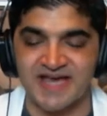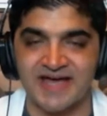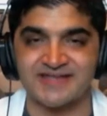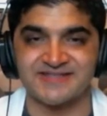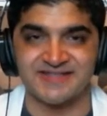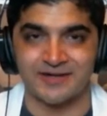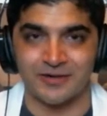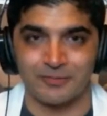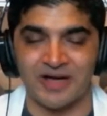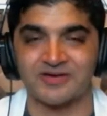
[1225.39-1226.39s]
as
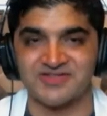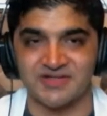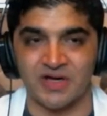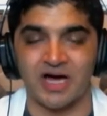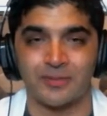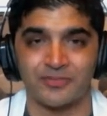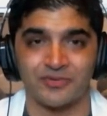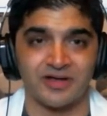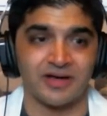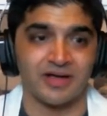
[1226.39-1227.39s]
they're about to operate,